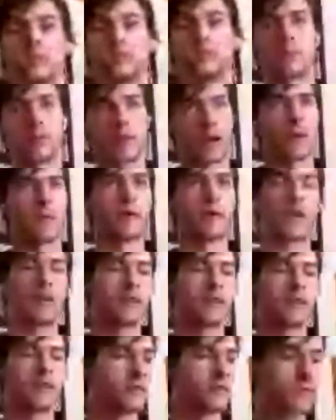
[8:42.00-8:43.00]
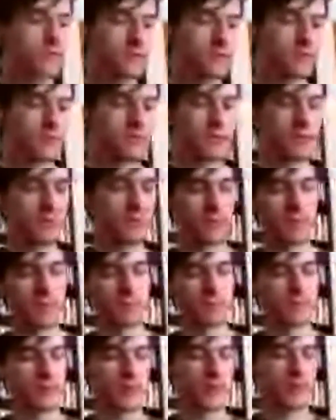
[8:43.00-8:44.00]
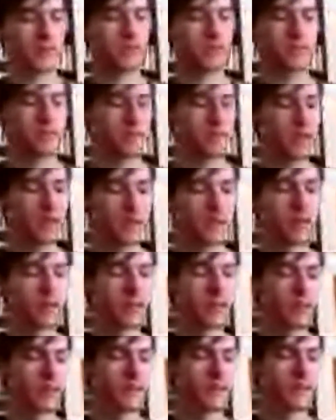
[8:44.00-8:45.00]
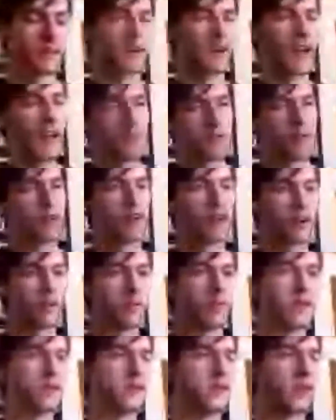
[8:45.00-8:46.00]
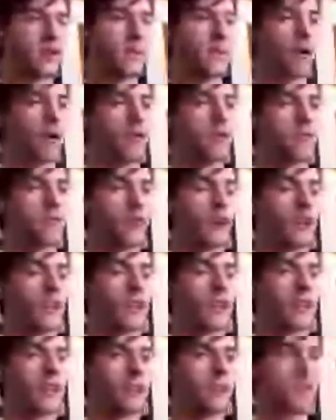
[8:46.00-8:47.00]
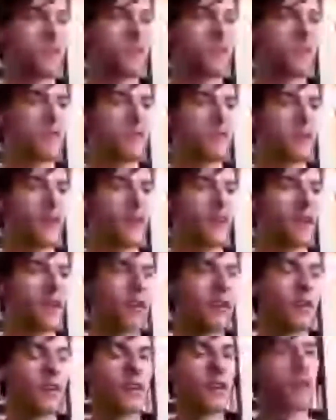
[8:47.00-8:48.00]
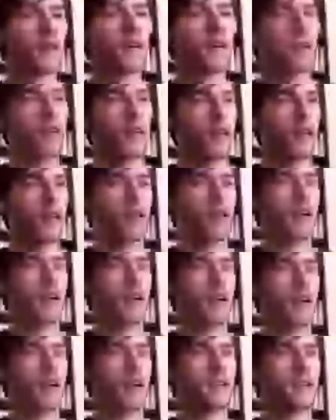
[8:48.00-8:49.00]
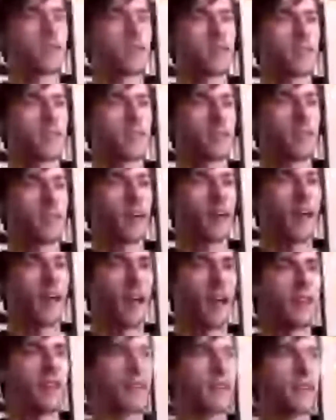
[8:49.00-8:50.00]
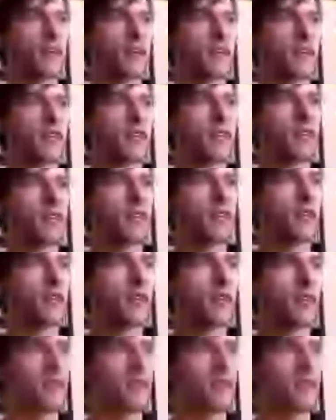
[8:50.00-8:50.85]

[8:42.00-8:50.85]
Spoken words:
bring about just it's an ever increasing amount of violence, and I think that's the